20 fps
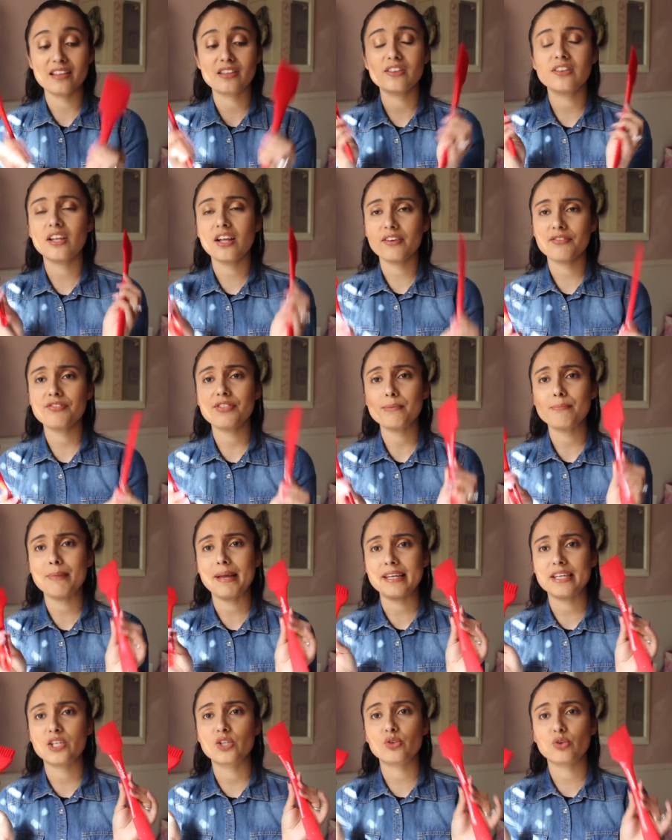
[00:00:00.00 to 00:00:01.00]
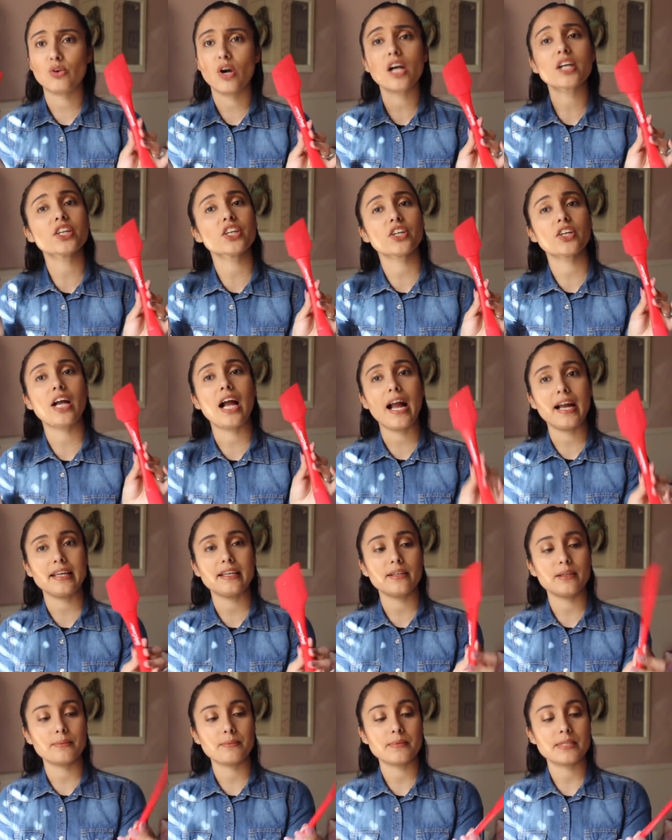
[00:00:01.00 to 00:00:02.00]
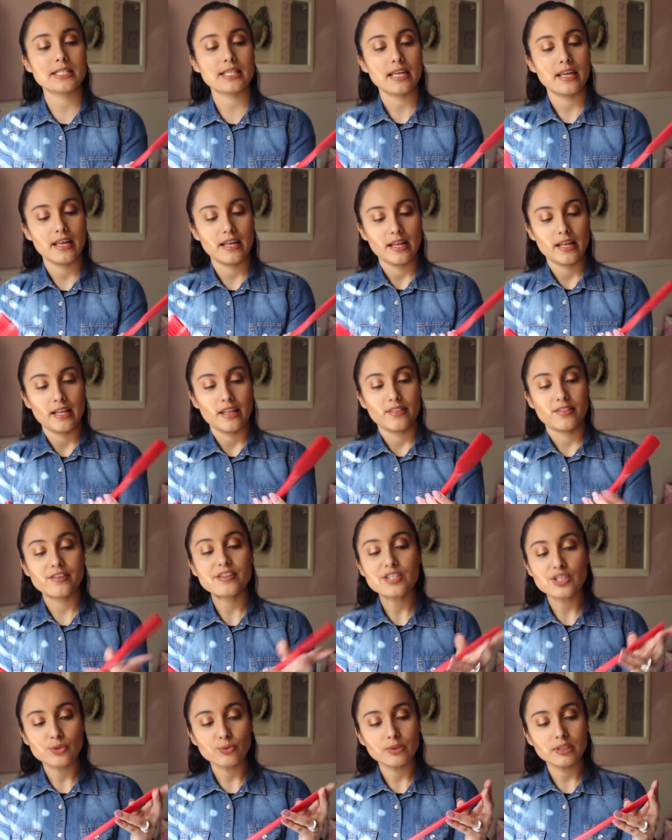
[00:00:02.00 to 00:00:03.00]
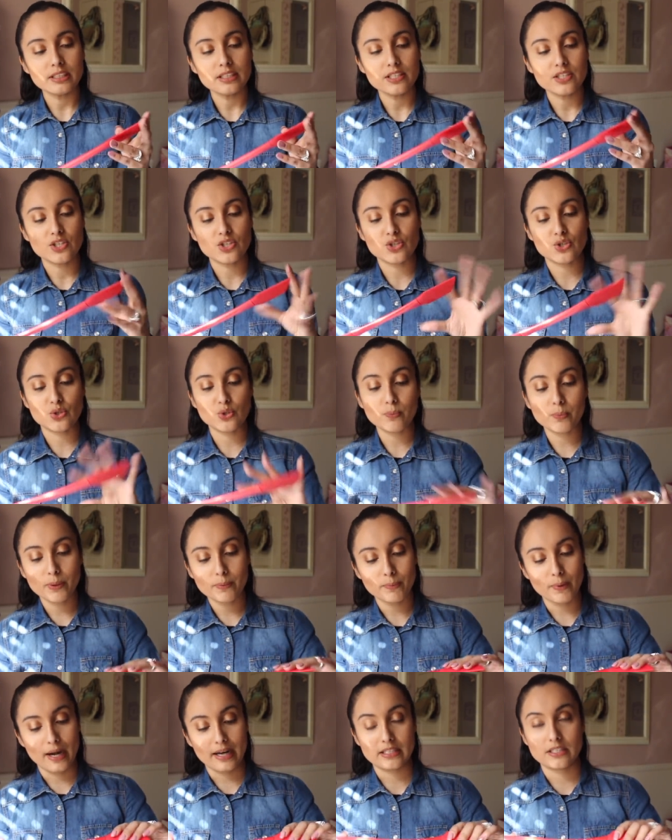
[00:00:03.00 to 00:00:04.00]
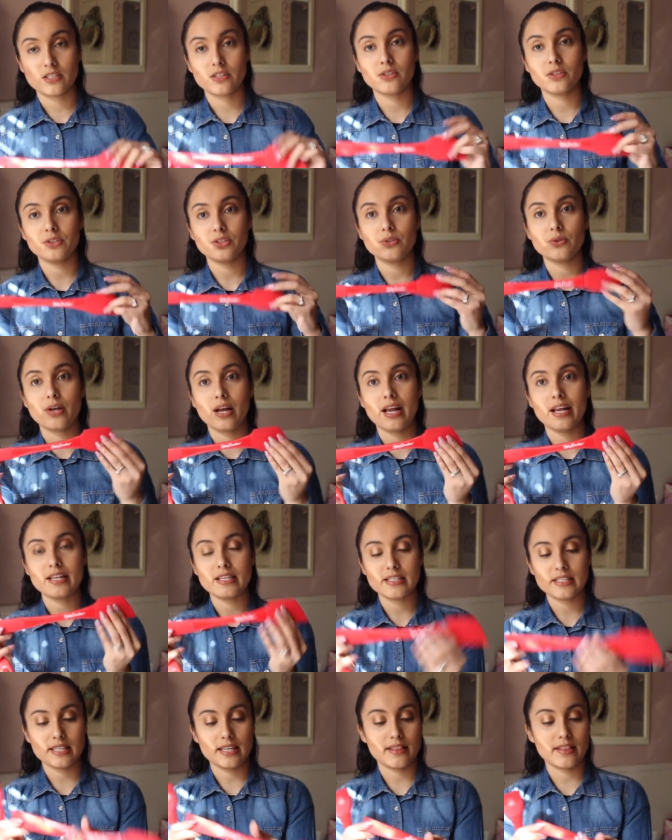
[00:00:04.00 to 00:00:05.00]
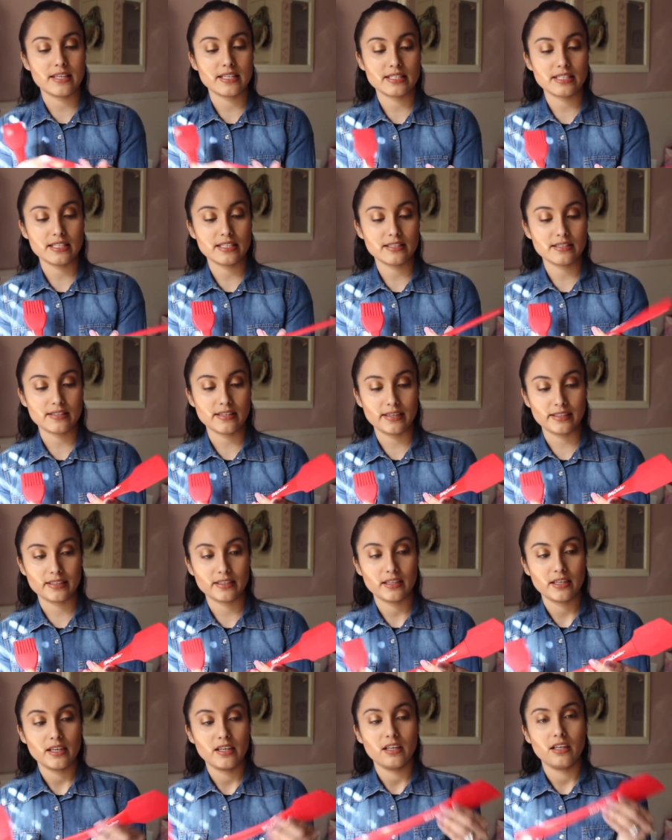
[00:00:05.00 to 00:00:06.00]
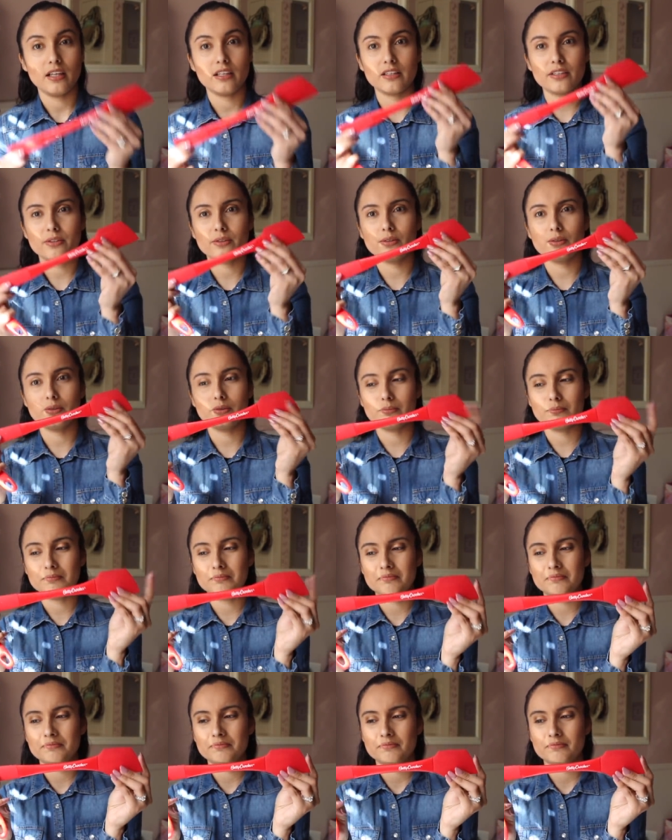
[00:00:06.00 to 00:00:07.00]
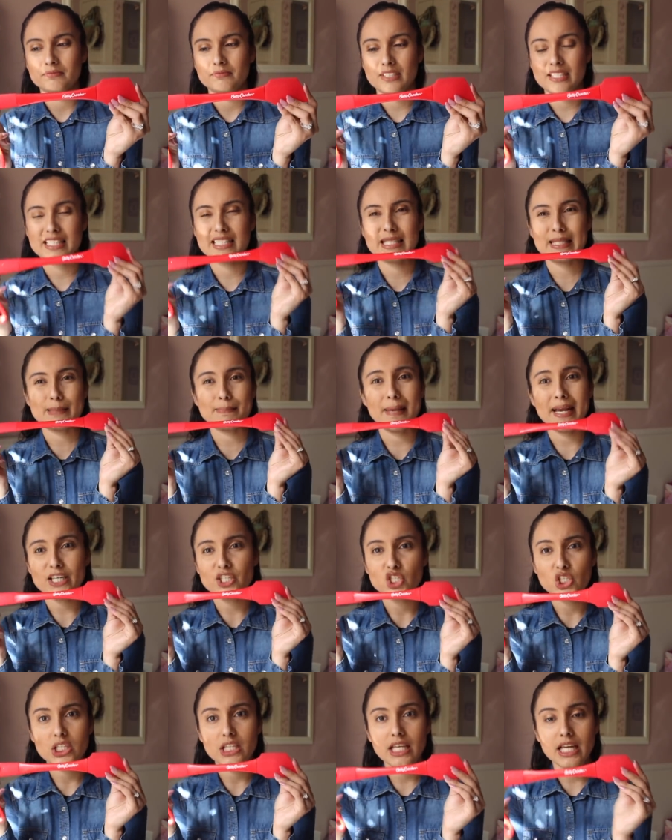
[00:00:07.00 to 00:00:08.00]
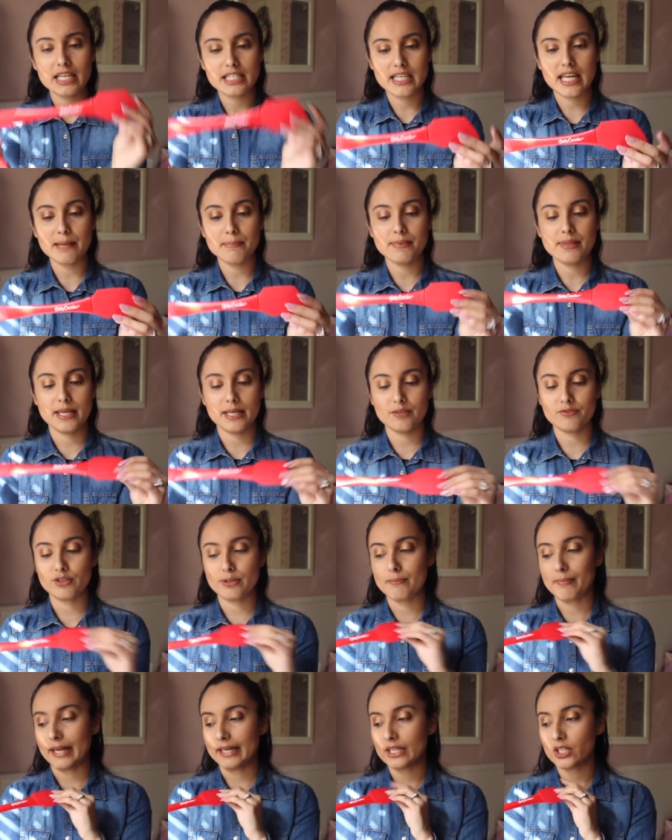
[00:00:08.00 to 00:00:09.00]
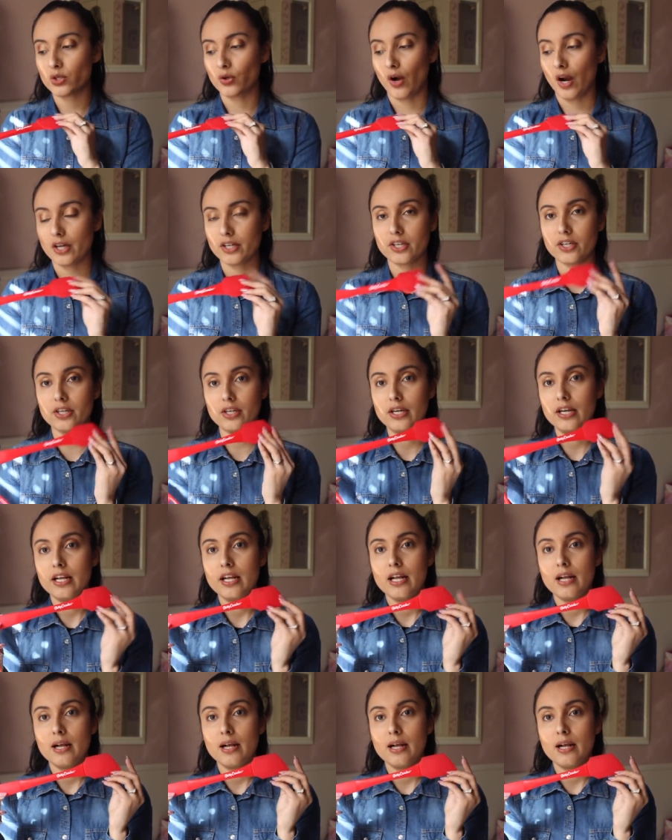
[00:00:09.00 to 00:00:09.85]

I love the Betty Crocker items. This one is super practical, you guys. This is like a little spatula type thing from Betty Crocker,